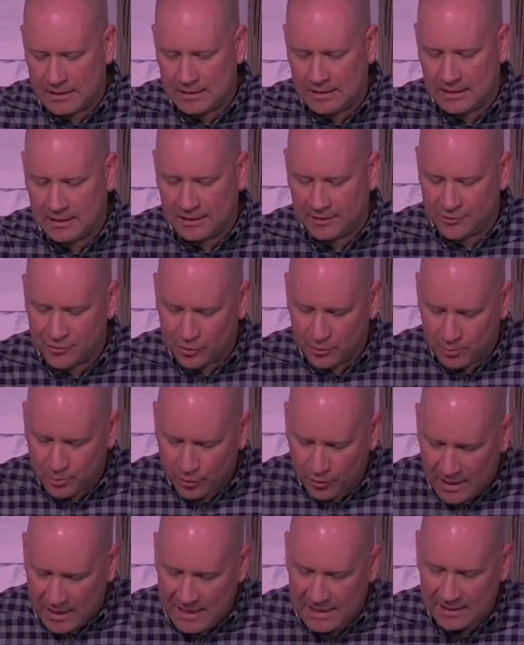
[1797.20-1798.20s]
And so
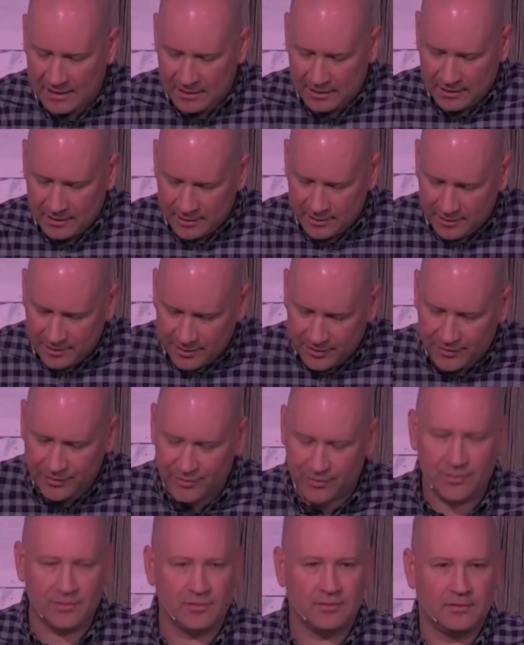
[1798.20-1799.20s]
pride
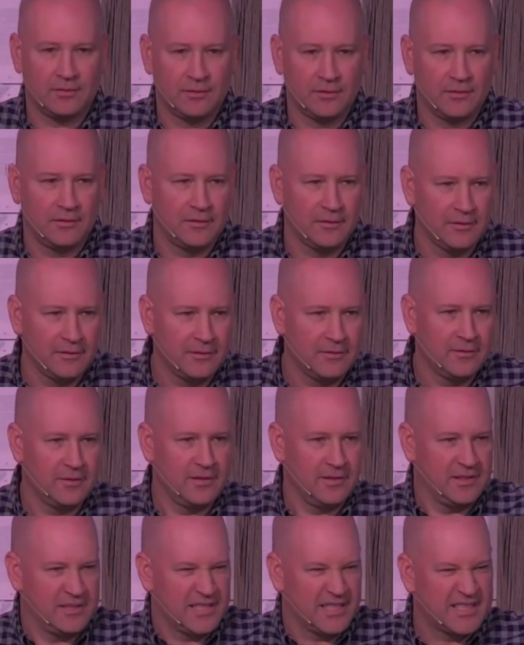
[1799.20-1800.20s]
is,
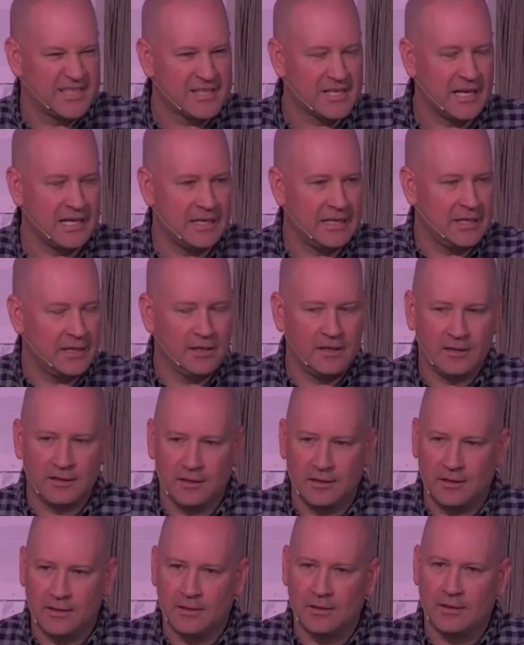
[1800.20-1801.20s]
is excited
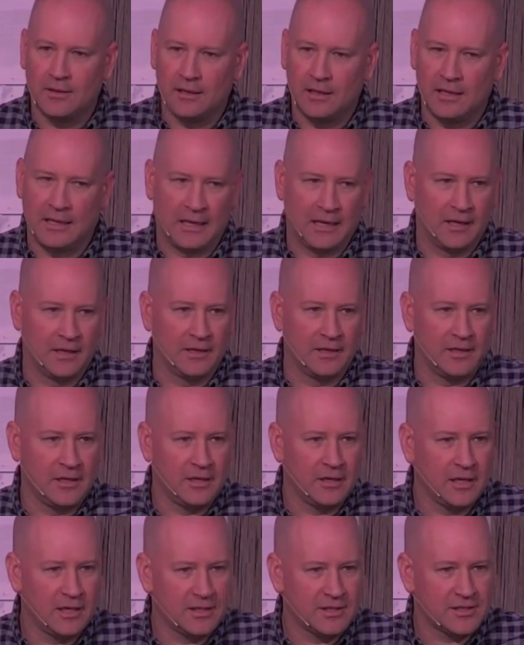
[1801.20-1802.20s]
and
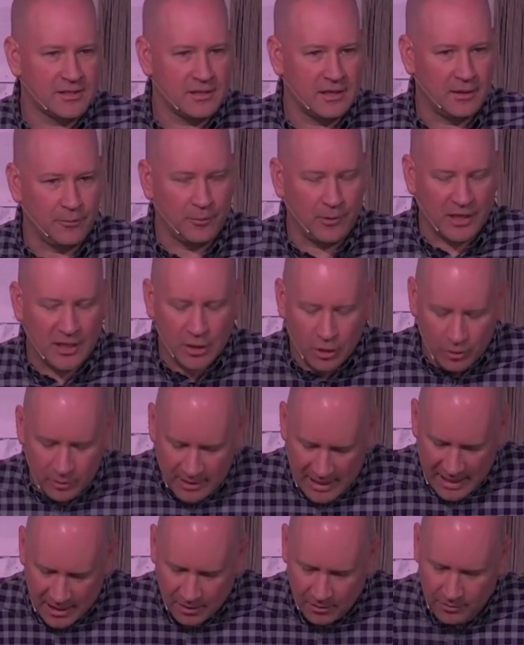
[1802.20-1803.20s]
in us, and we go
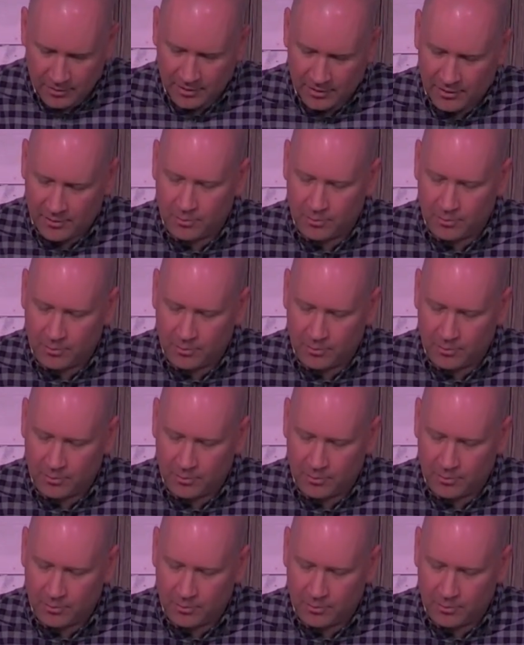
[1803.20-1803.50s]
down the